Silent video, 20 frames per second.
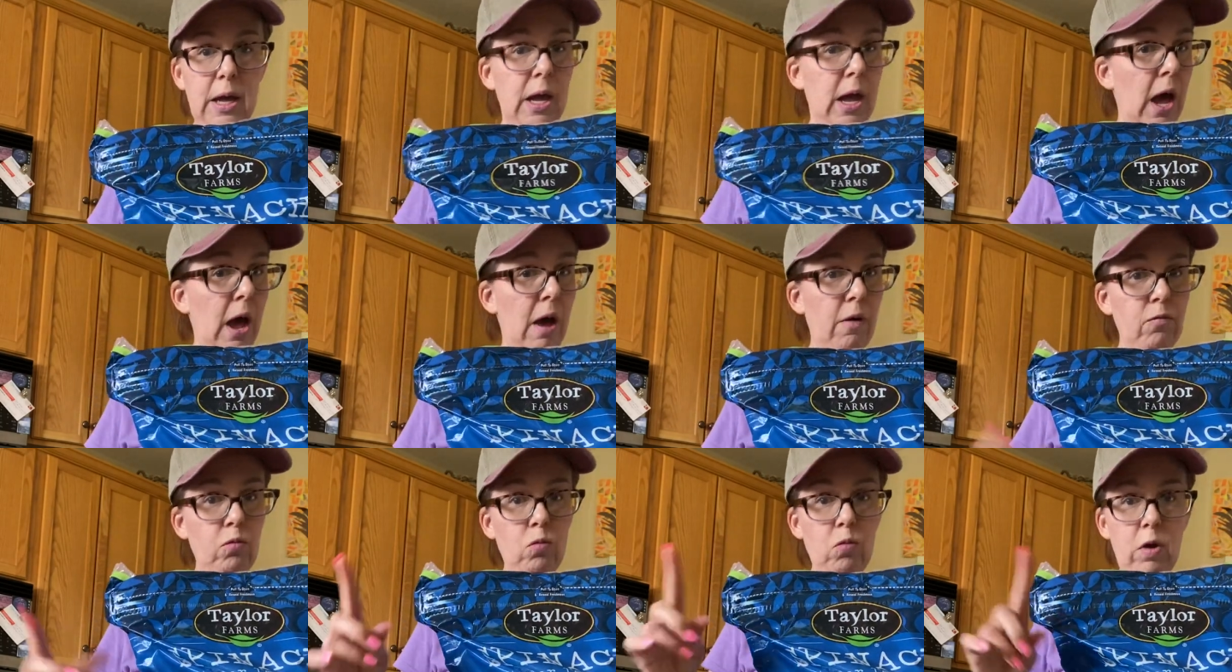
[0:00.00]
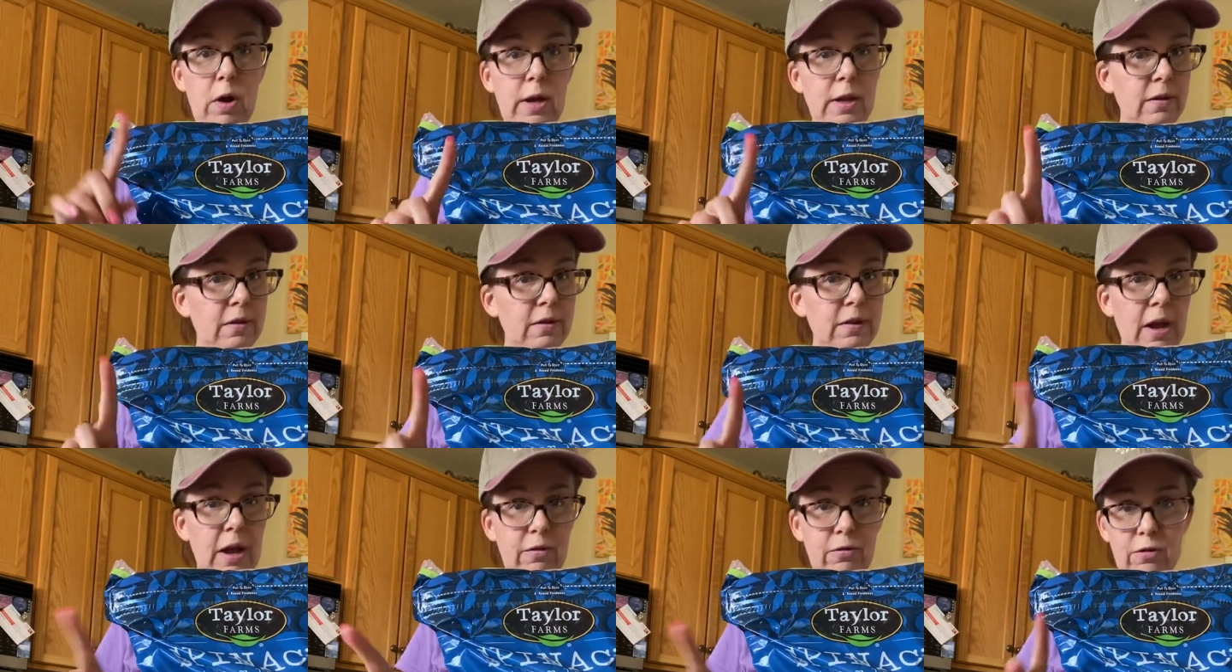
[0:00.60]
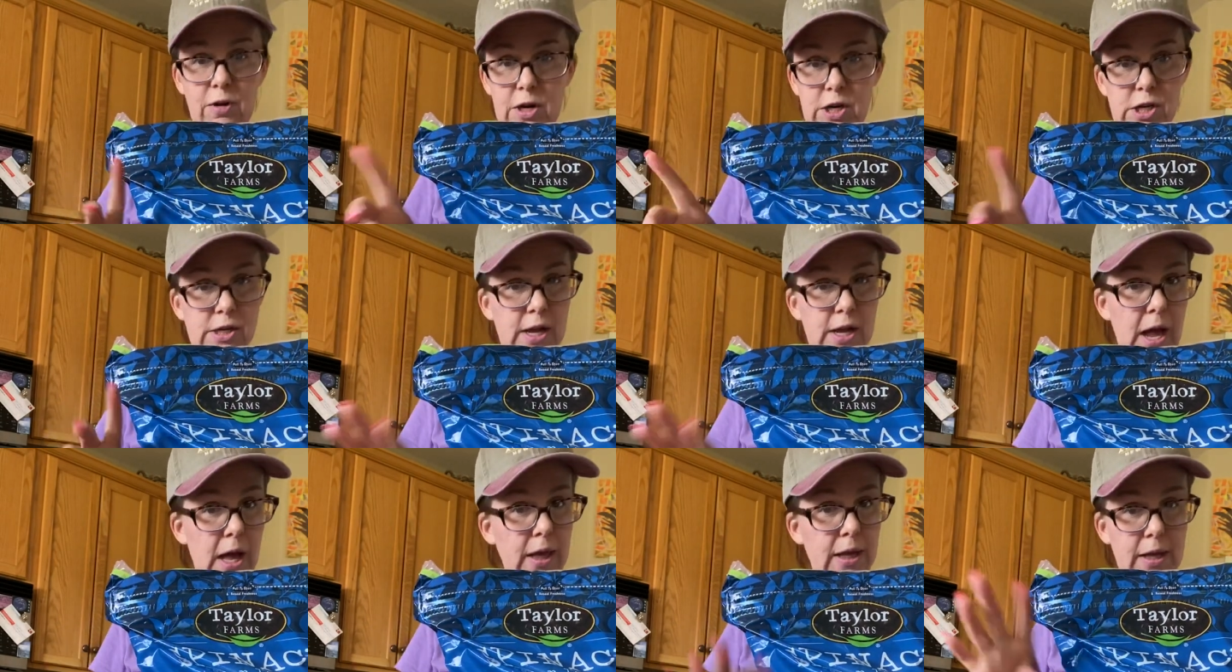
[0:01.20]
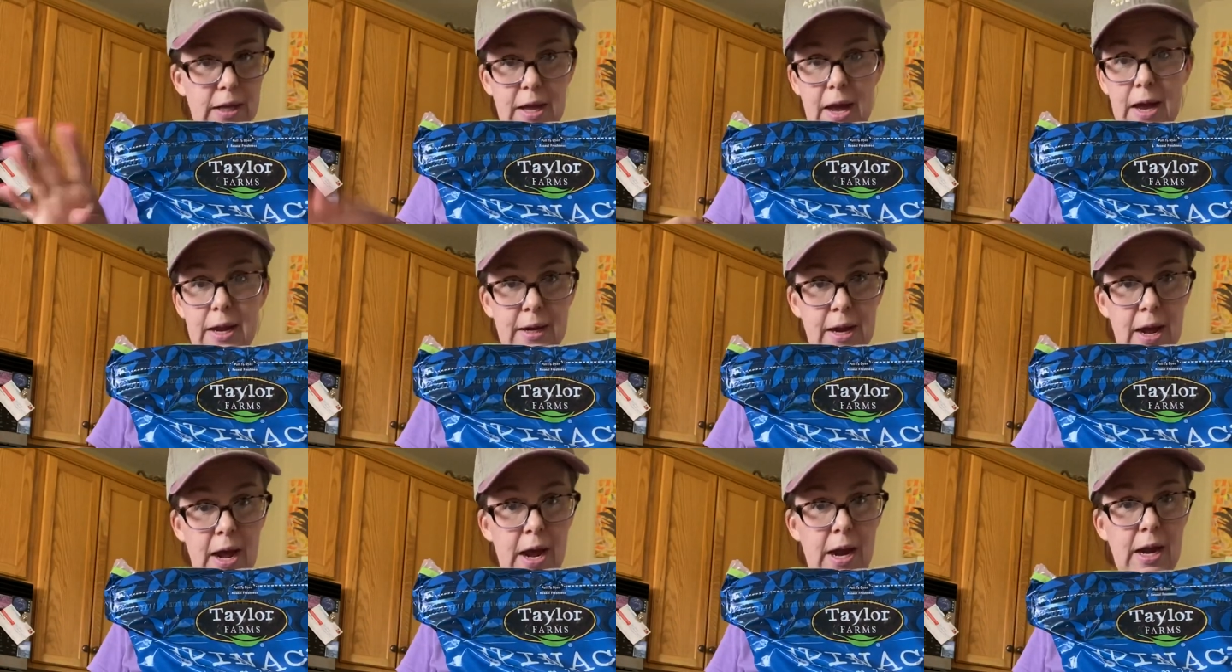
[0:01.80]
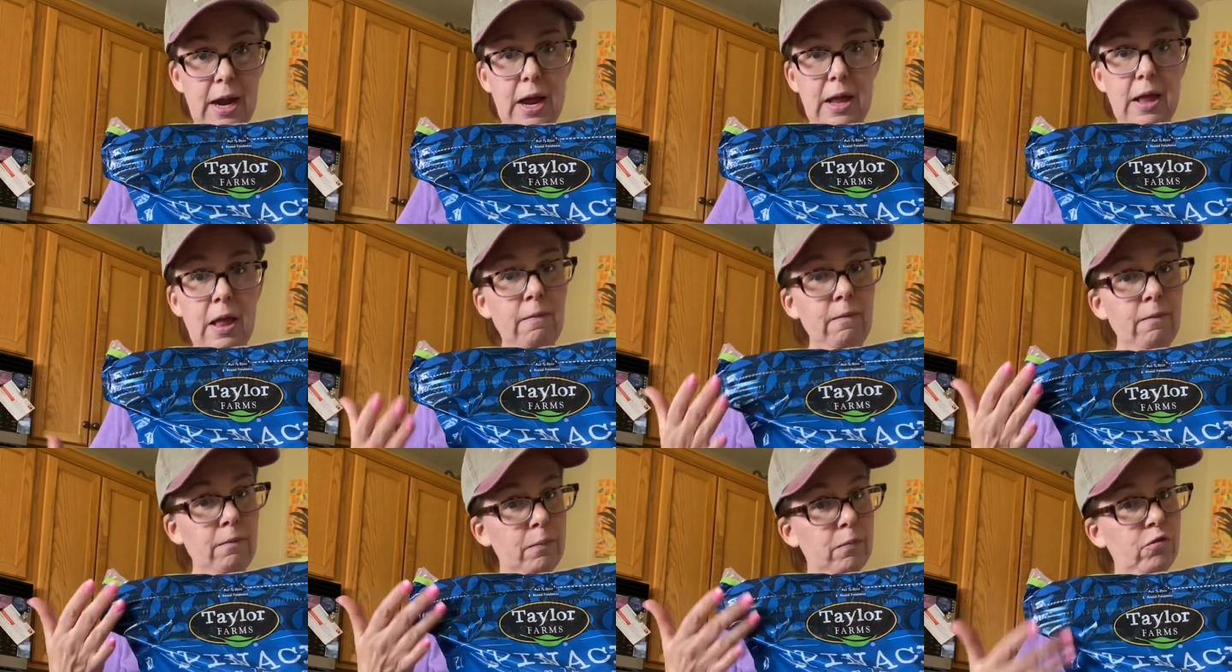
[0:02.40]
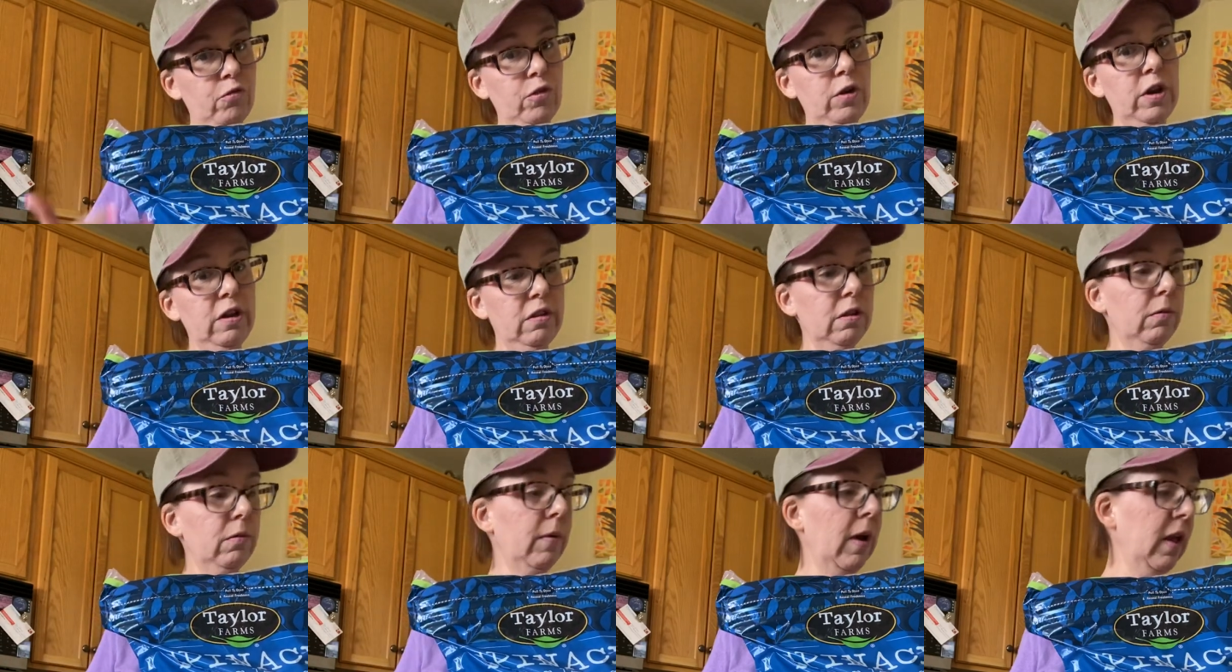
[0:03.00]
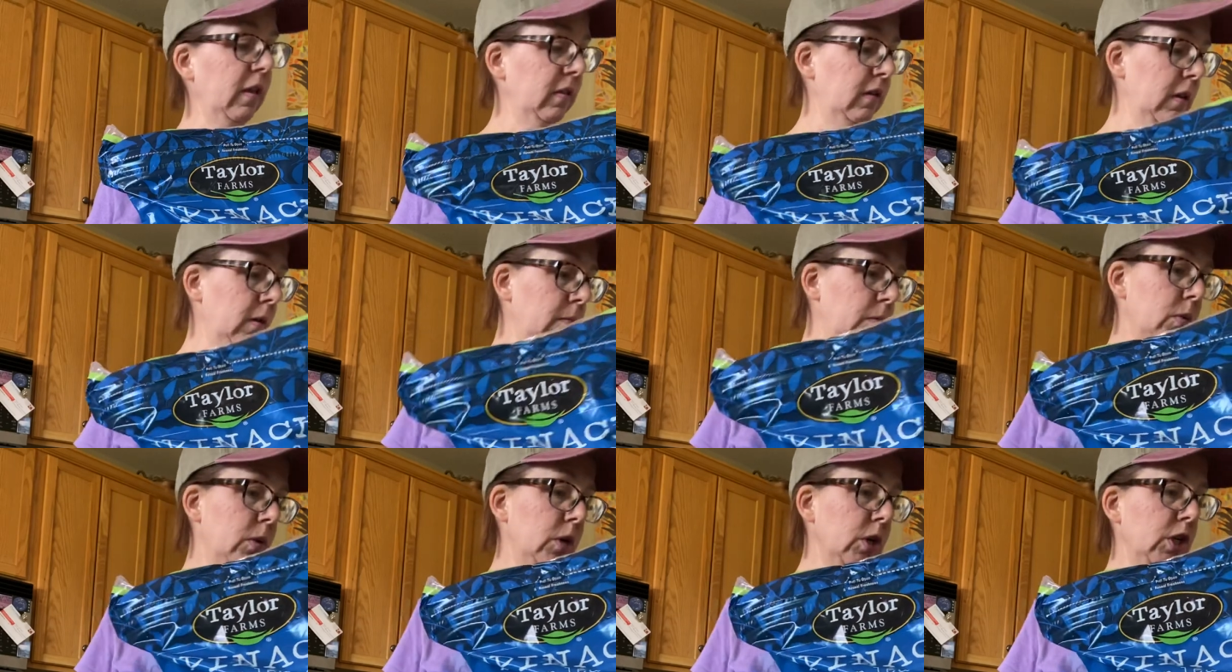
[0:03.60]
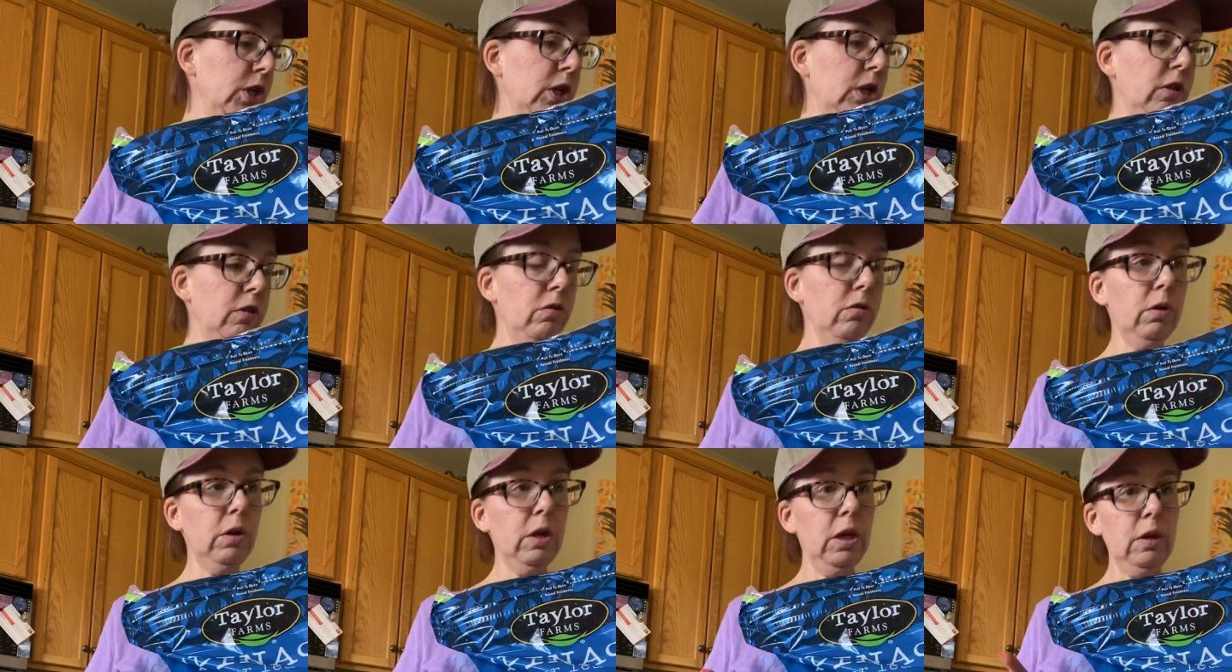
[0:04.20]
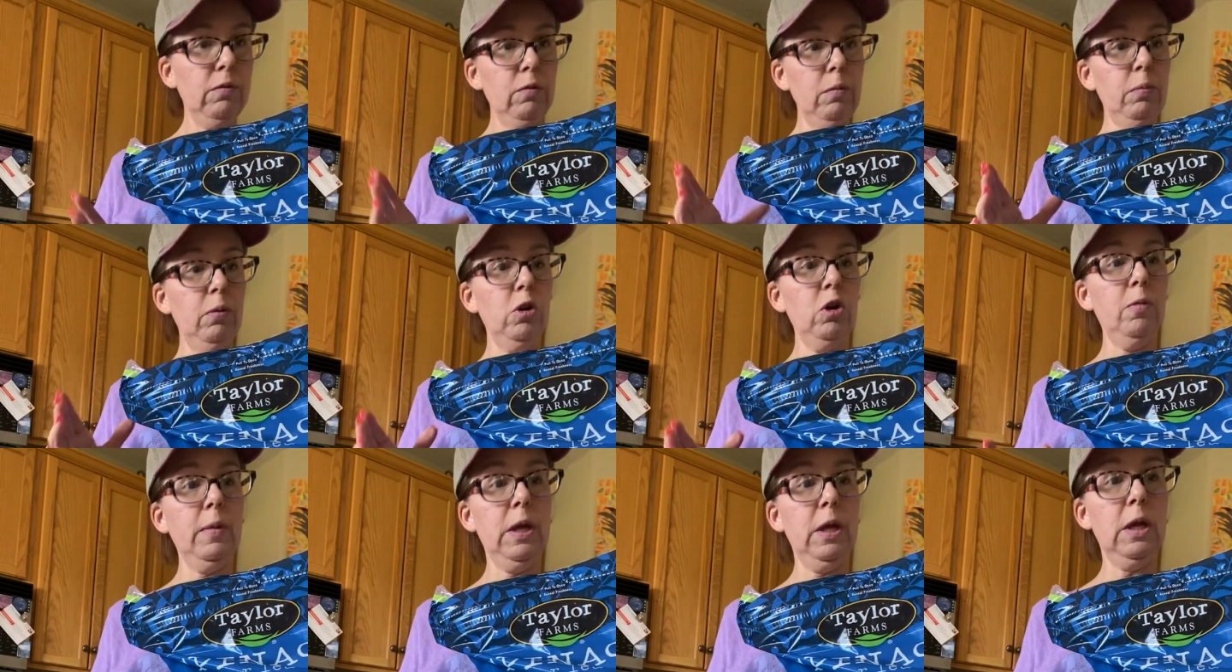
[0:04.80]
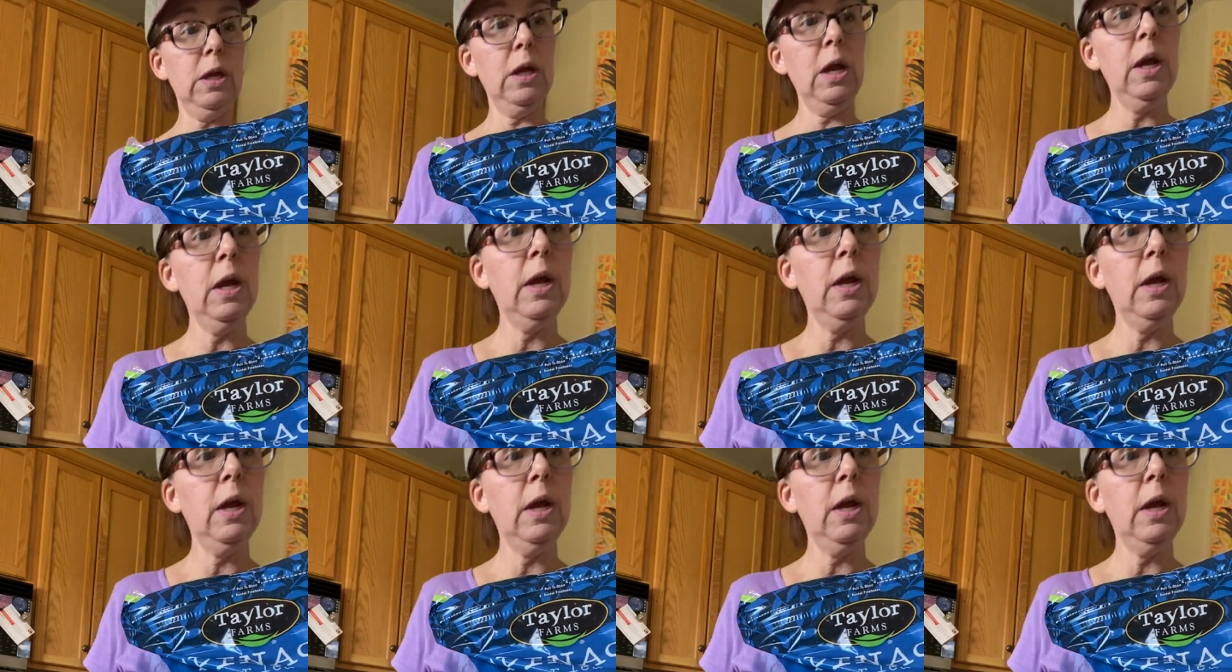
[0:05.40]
have one fresh salad that night, and then freeze the rest in portions. You could even put them in